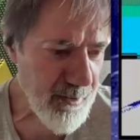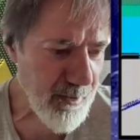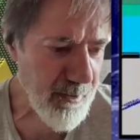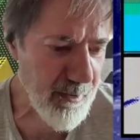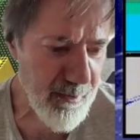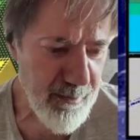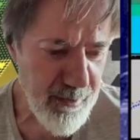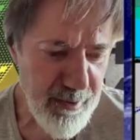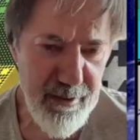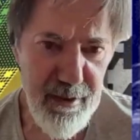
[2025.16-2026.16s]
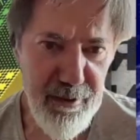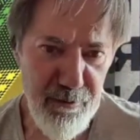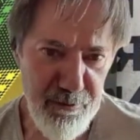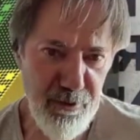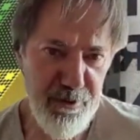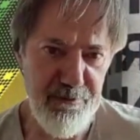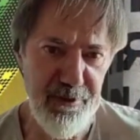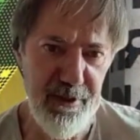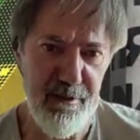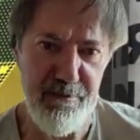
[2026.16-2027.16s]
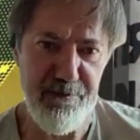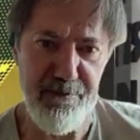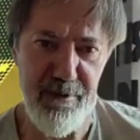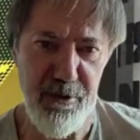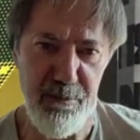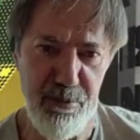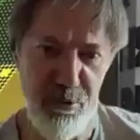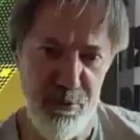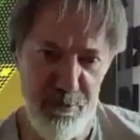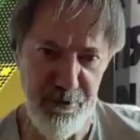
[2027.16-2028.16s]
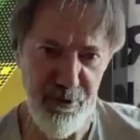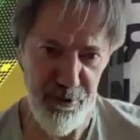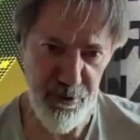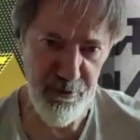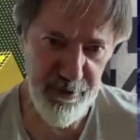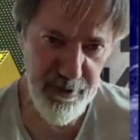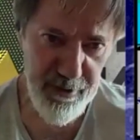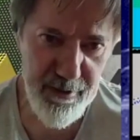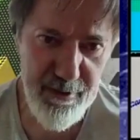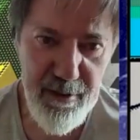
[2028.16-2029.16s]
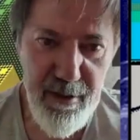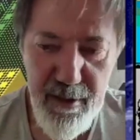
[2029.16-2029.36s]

of things I, of course, probably forgot over the years.